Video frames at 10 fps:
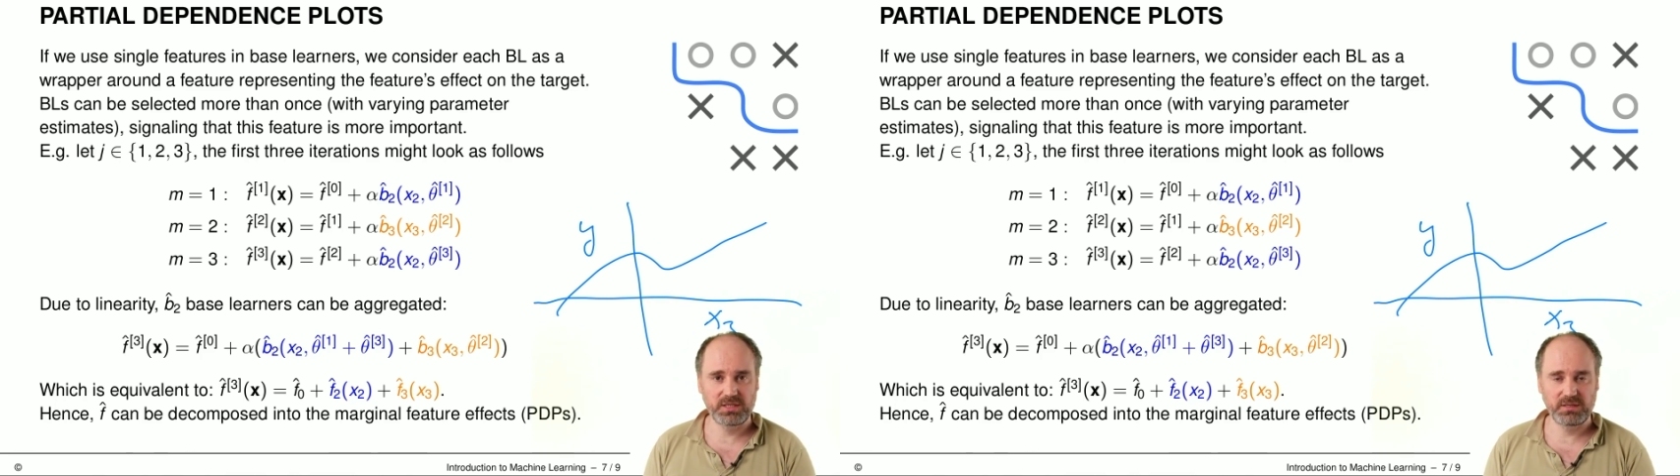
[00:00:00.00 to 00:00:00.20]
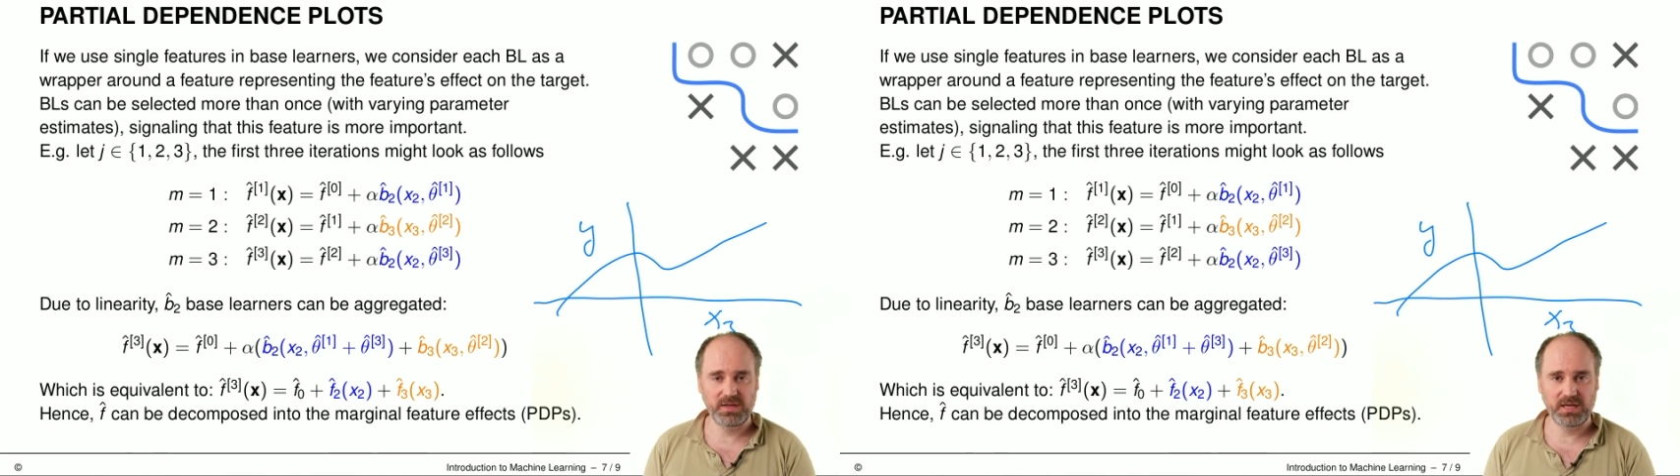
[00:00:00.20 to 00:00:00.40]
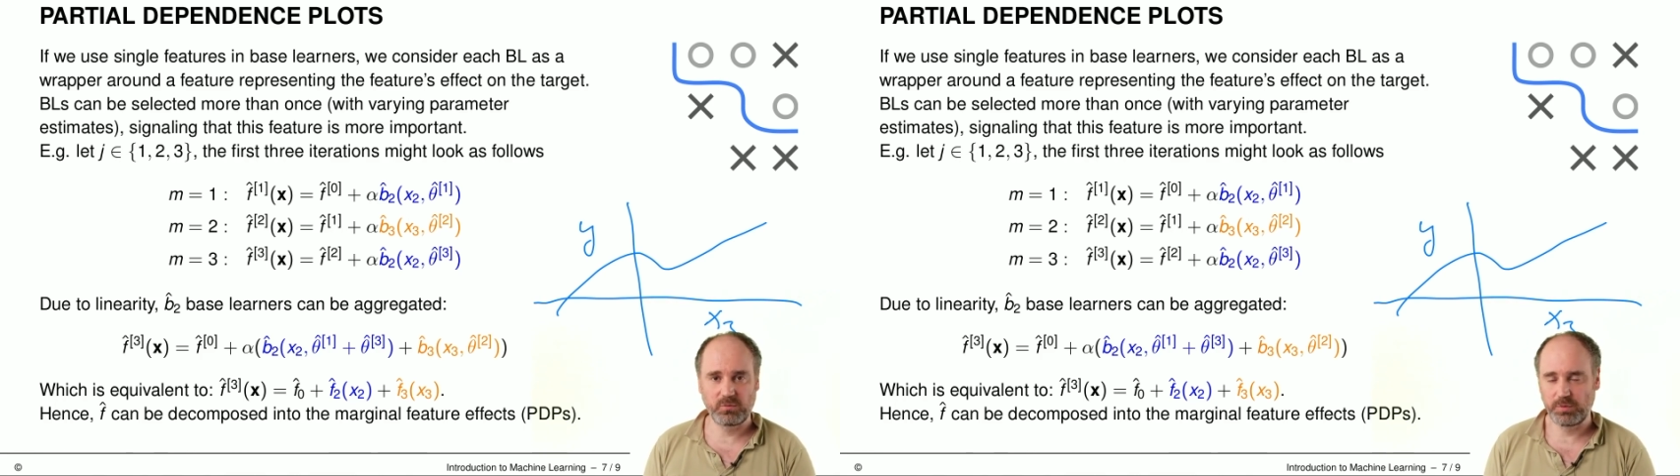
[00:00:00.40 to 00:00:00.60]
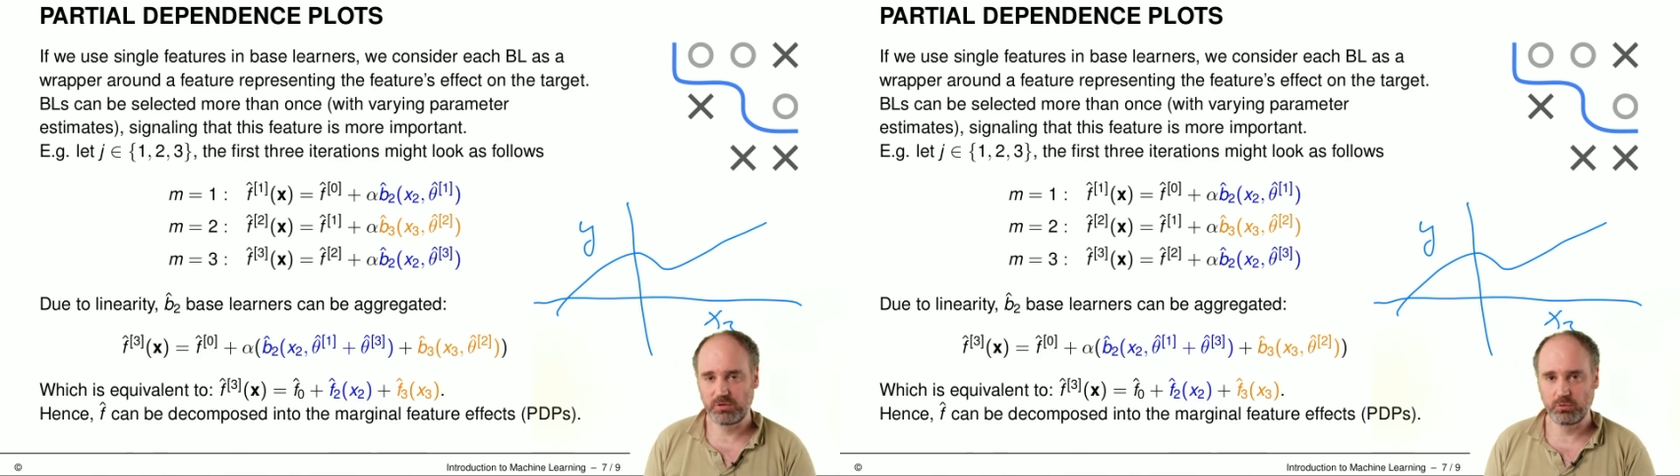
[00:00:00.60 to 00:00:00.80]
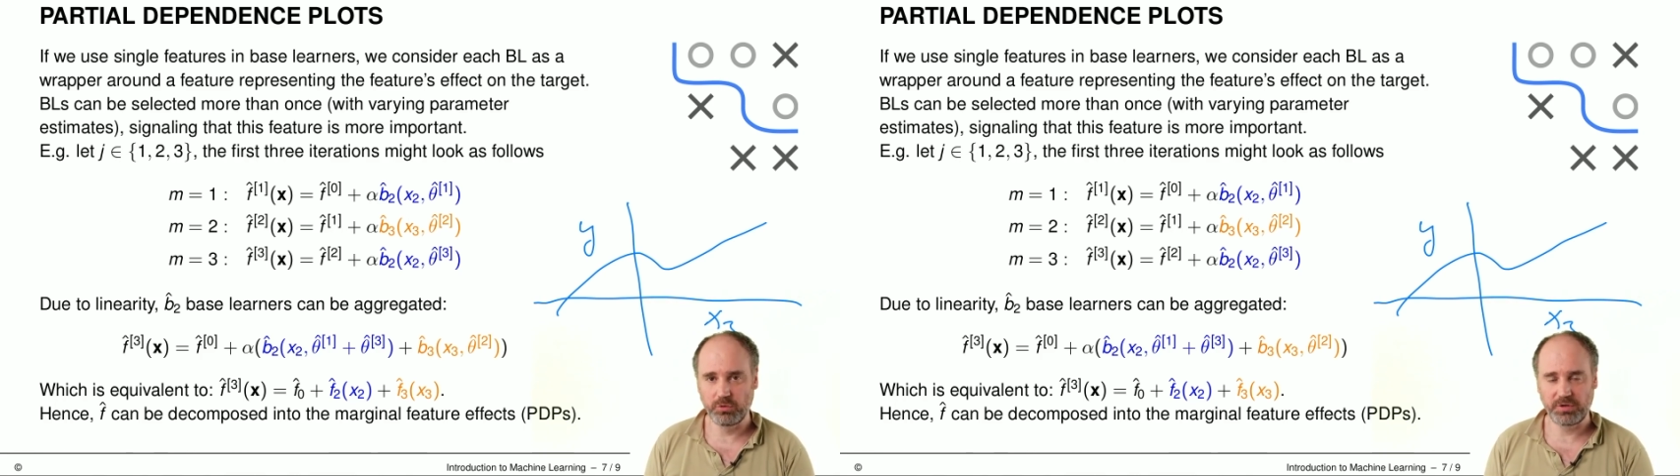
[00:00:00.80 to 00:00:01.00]
that we
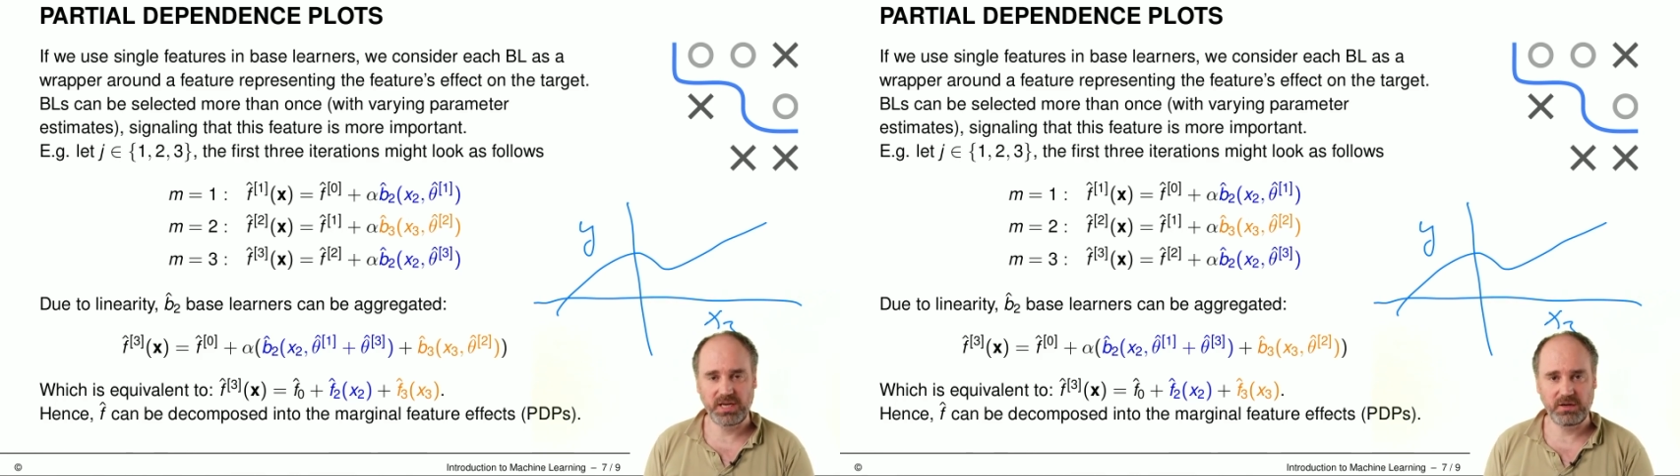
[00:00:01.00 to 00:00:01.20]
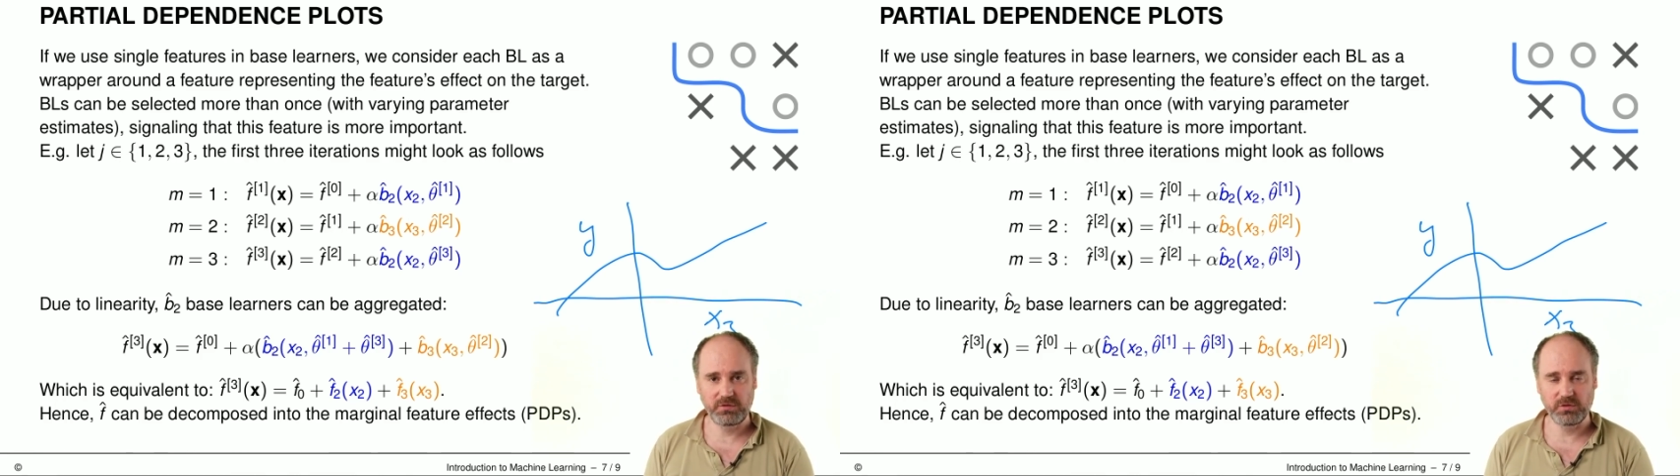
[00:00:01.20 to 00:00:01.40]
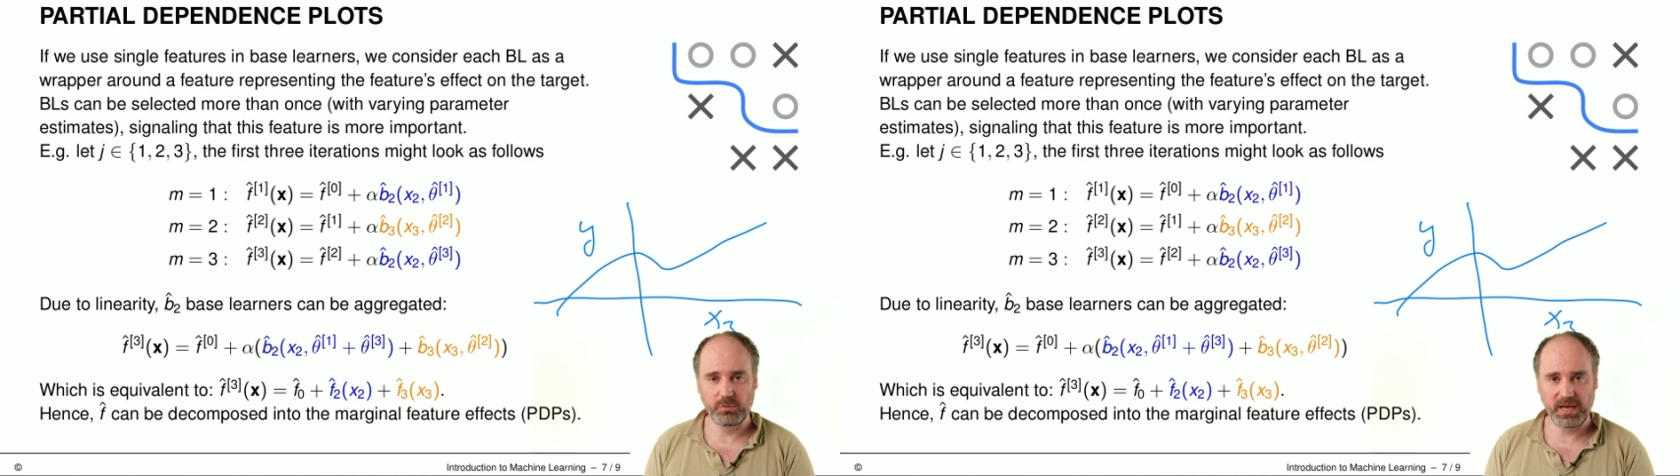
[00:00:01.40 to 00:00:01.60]
do not have to do